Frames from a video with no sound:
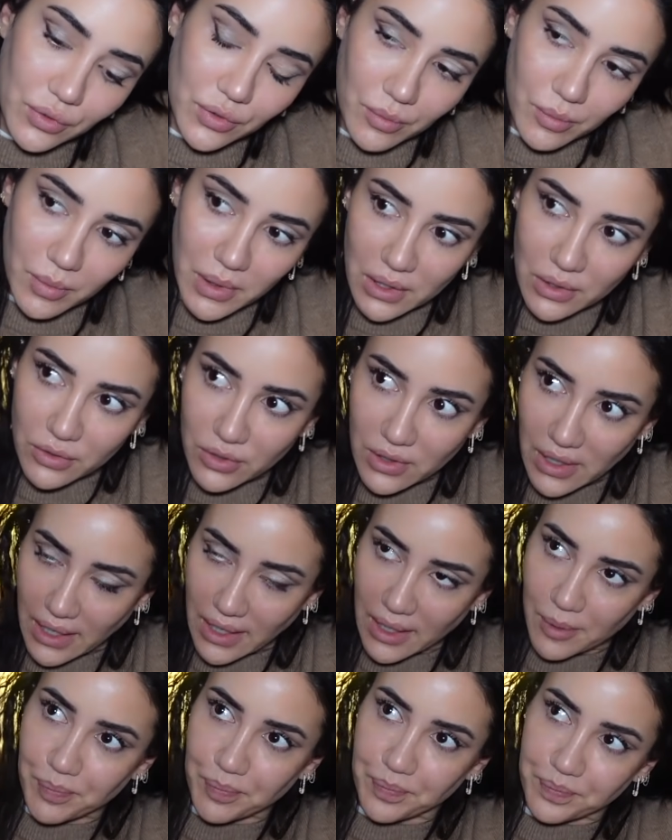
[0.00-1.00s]
for me
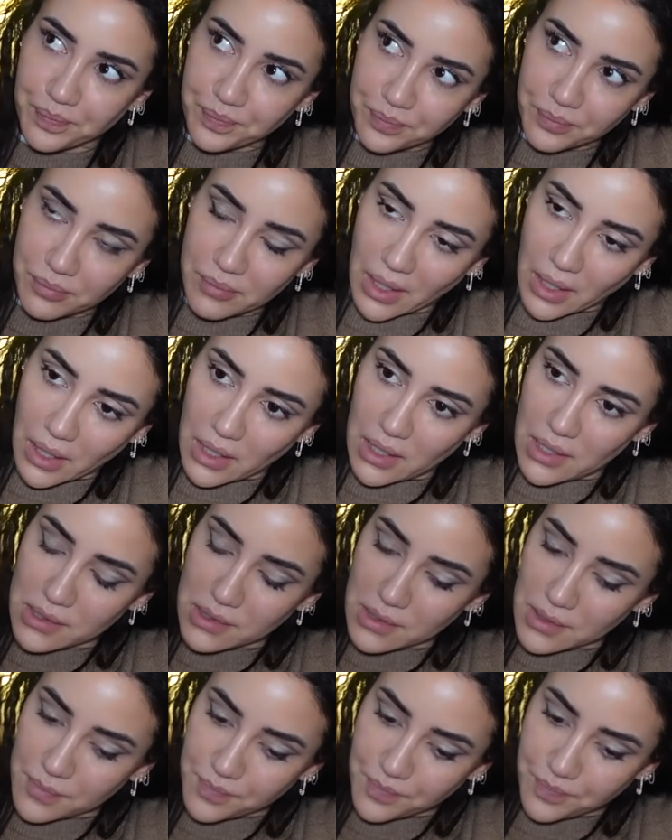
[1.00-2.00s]
today,
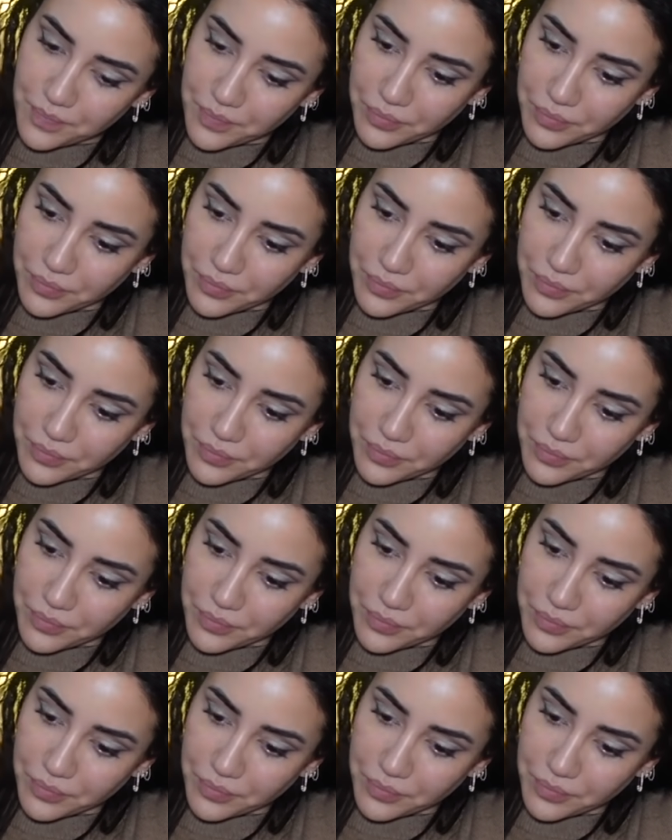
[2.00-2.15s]
because